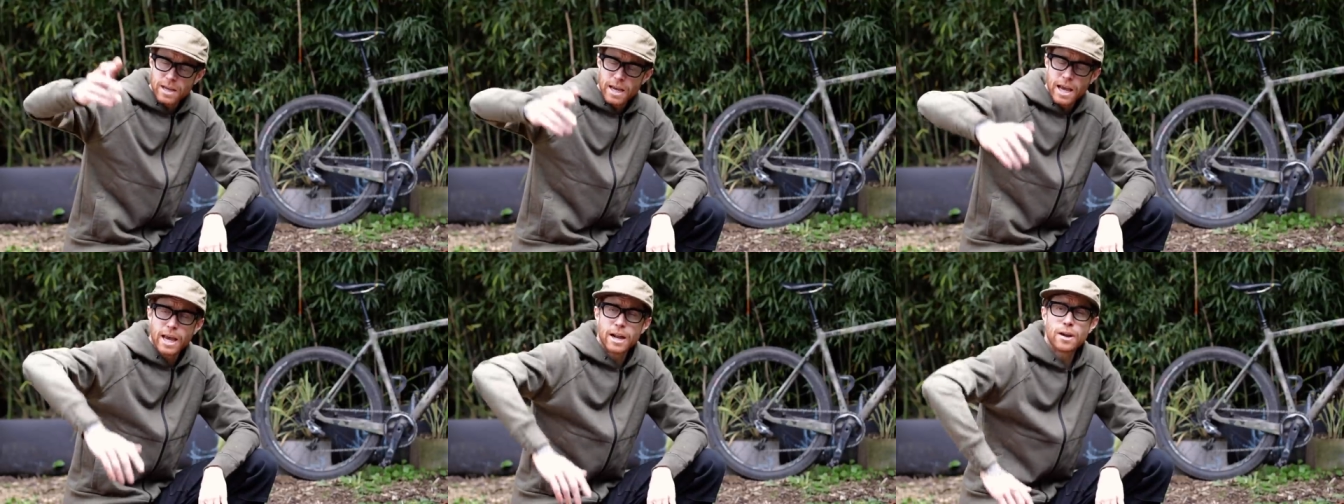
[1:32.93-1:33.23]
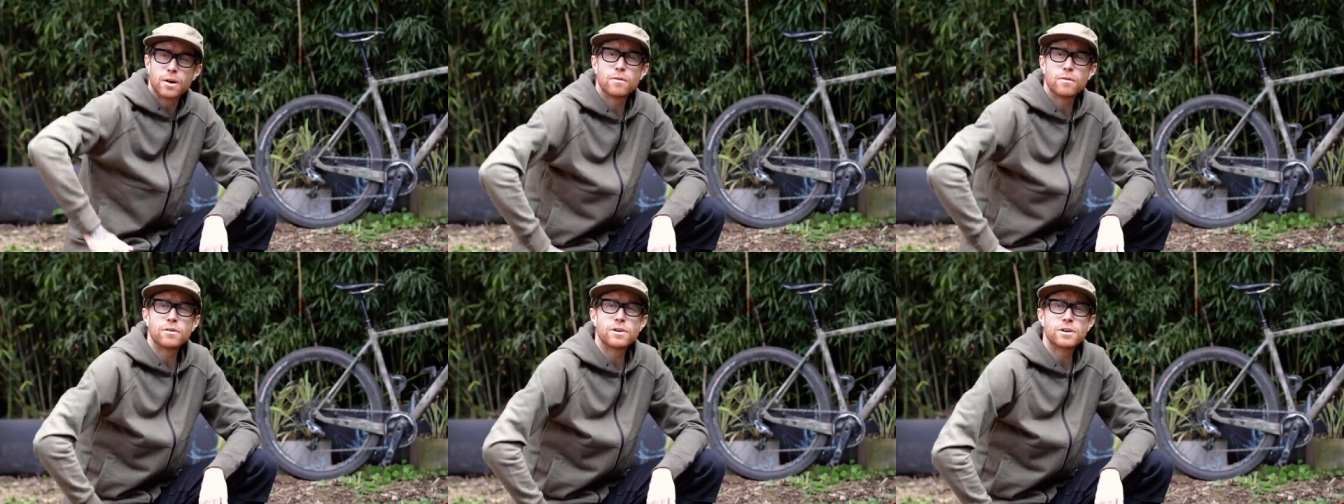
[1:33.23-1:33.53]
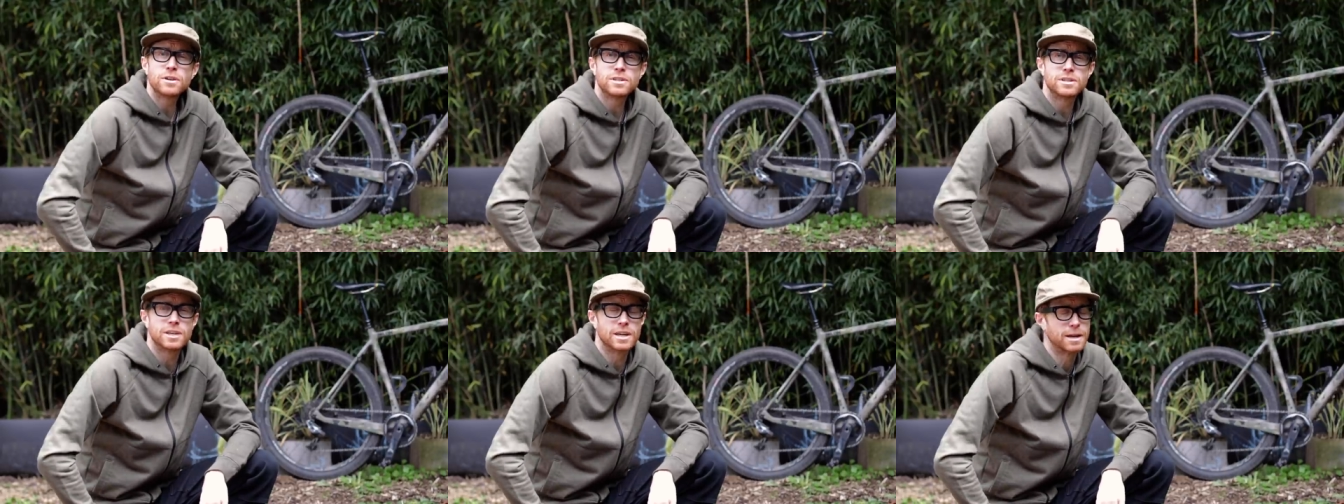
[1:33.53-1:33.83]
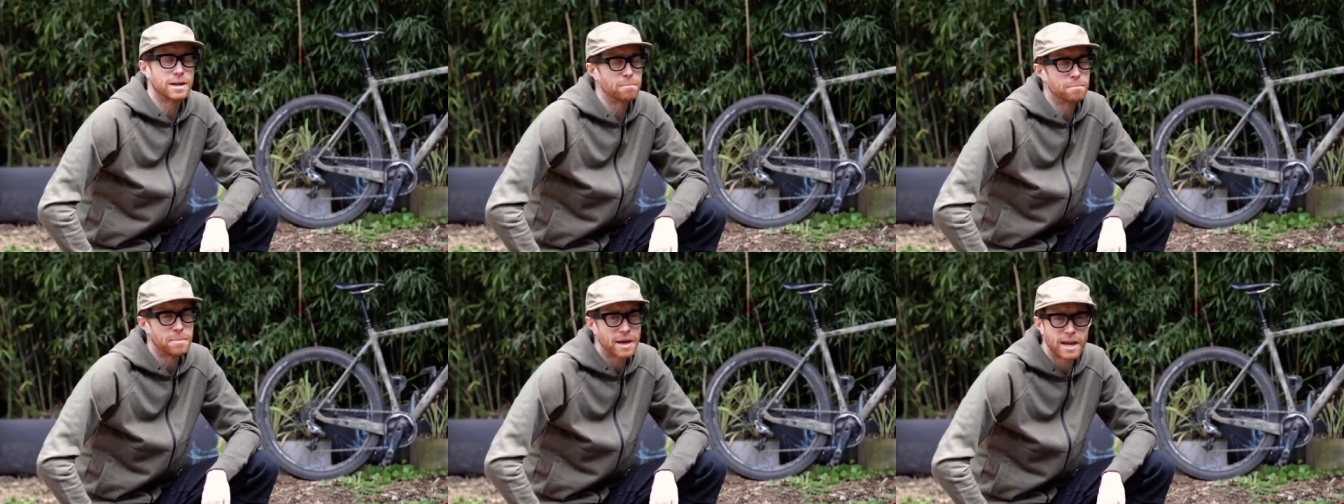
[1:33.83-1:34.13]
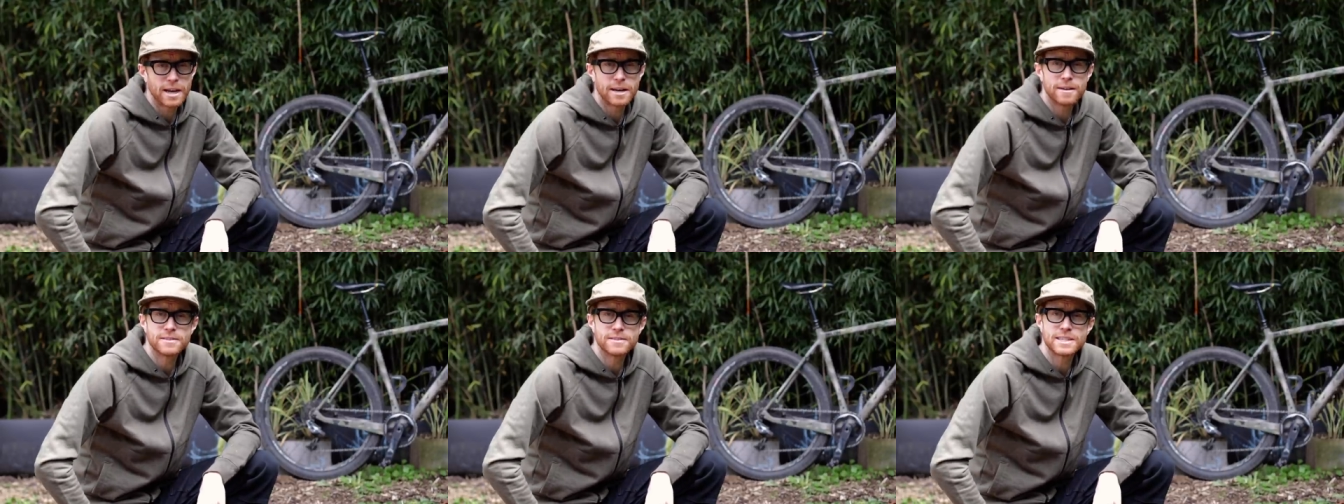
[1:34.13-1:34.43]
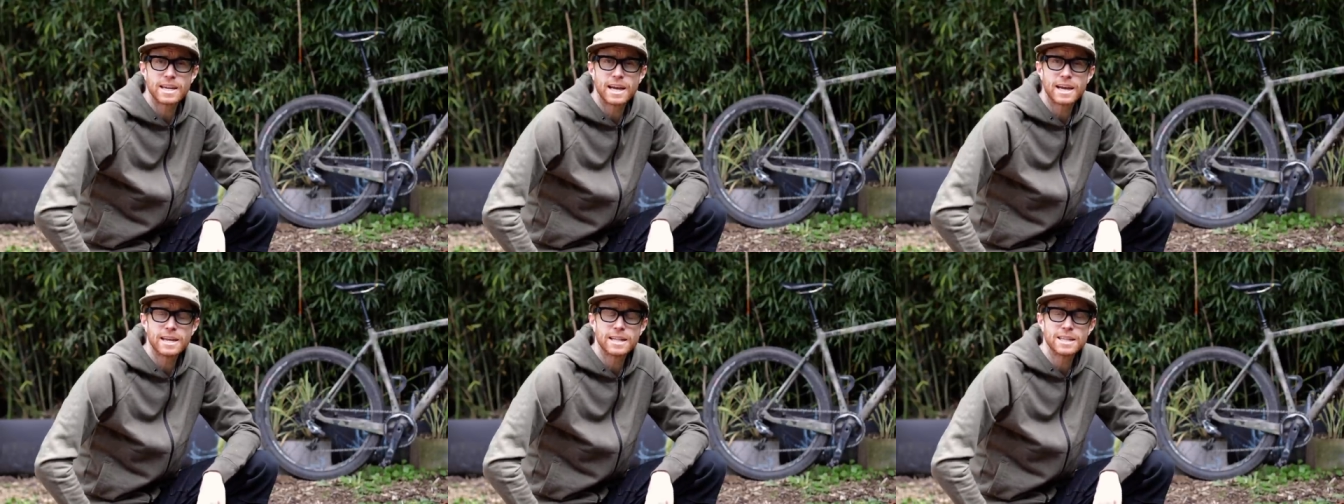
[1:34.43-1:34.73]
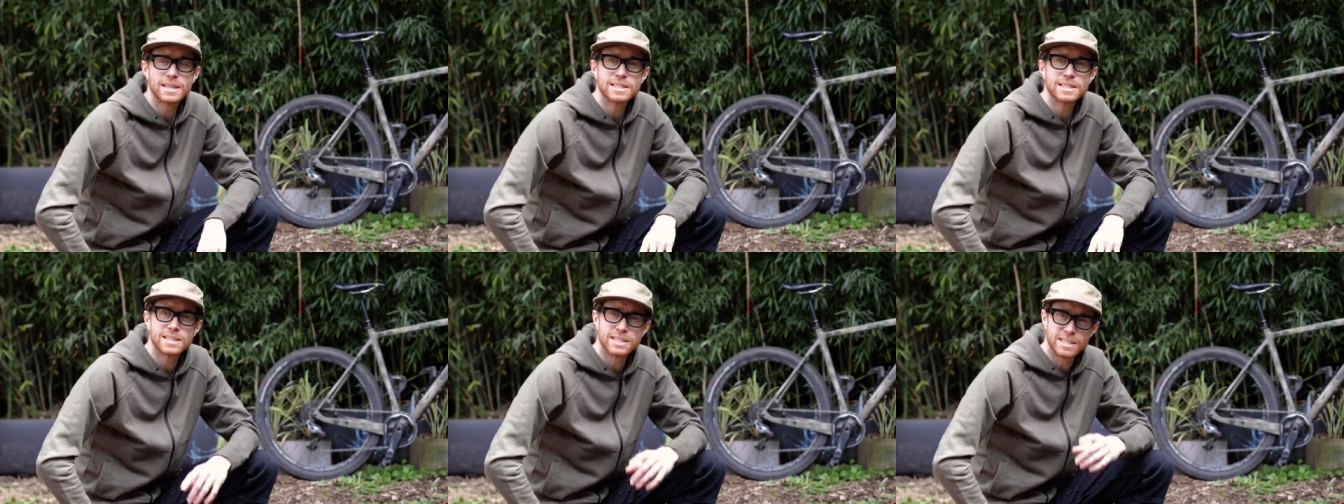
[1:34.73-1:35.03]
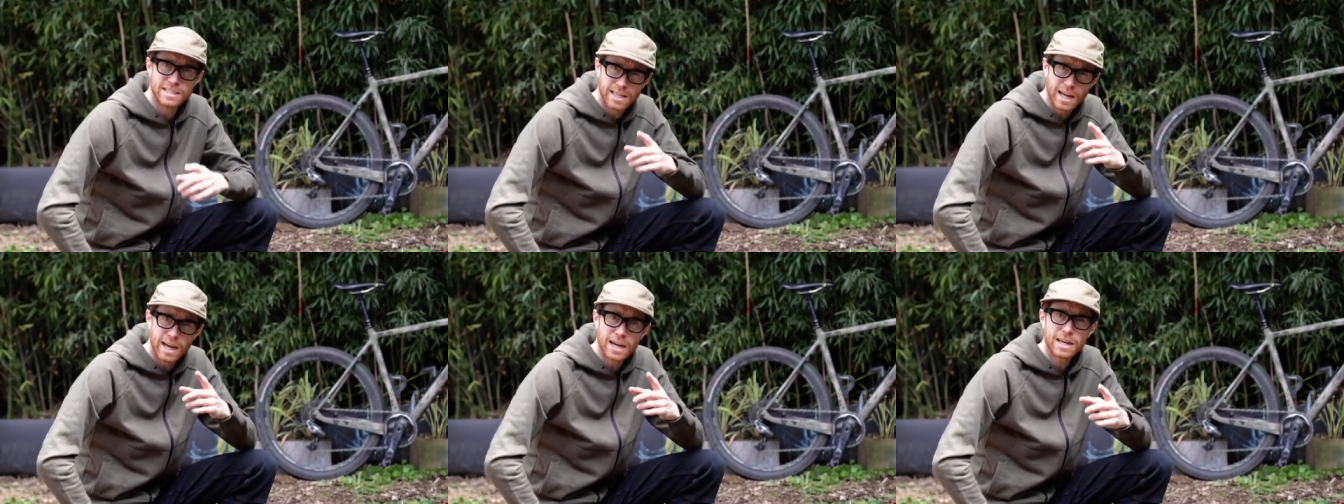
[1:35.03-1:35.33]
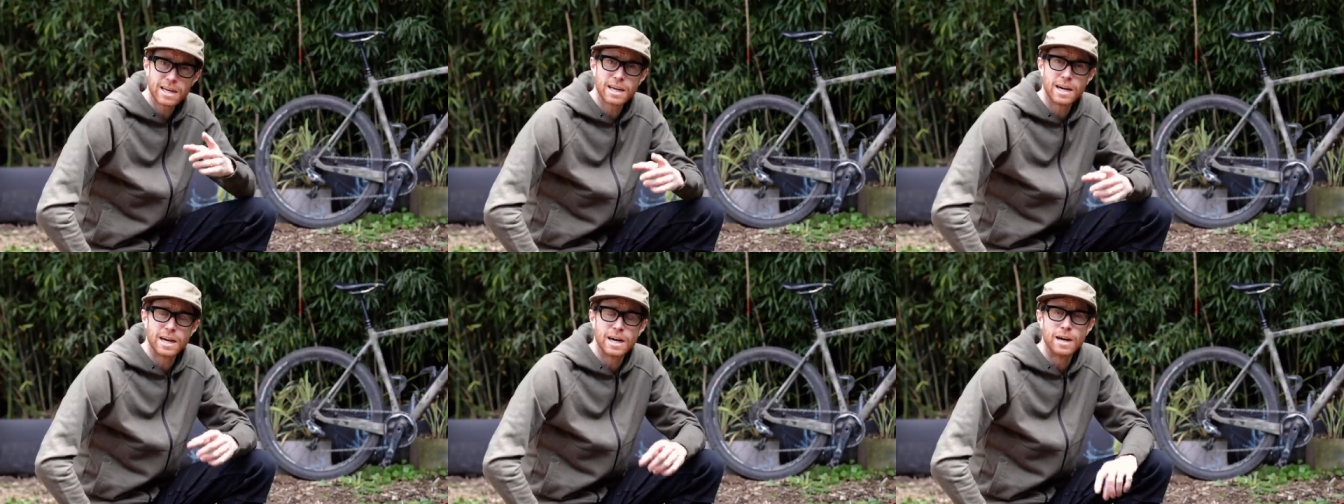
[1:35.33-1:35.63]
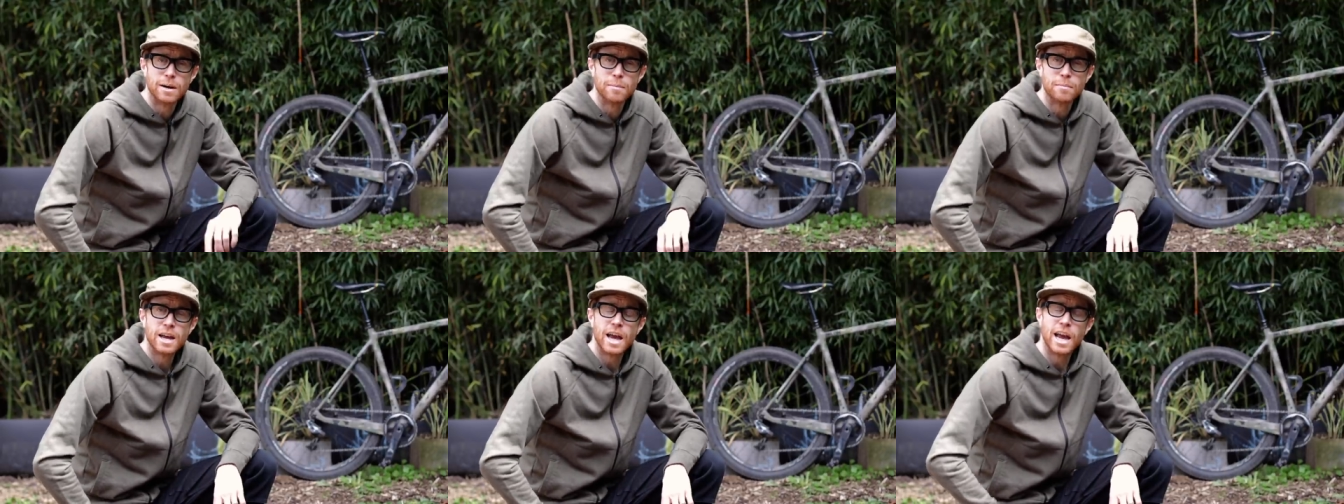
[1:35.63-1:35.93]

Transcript: head over to competitivecyclist.com